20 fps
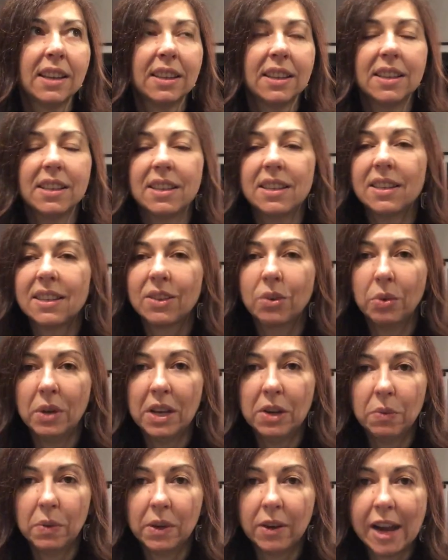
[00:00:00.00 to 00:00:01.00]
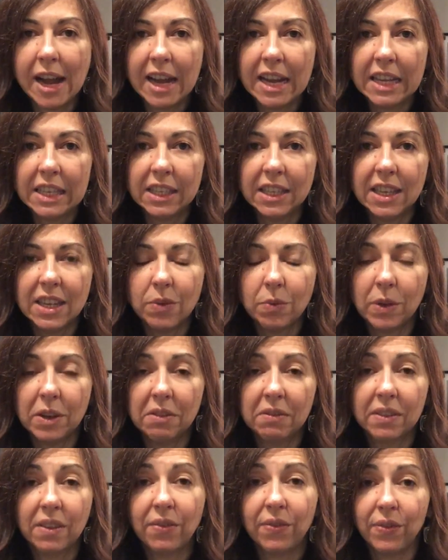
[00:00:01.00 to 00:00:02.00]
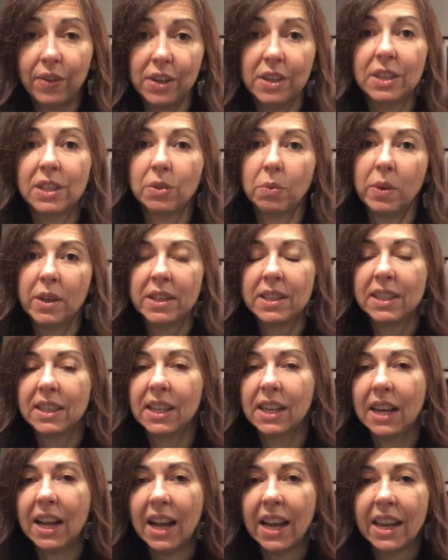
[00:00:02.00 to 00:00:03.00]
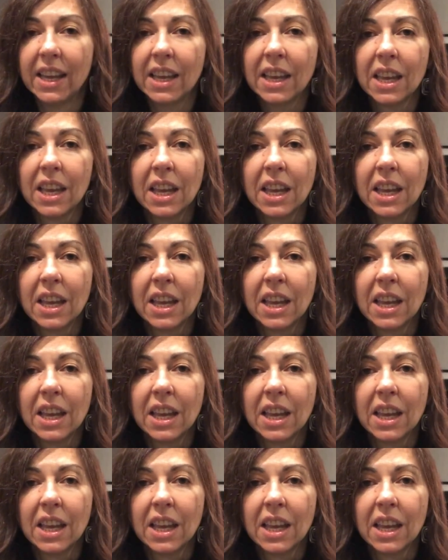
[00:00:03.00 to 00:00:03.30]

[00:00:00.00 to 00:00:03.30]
This is green variety, one of the first ones that I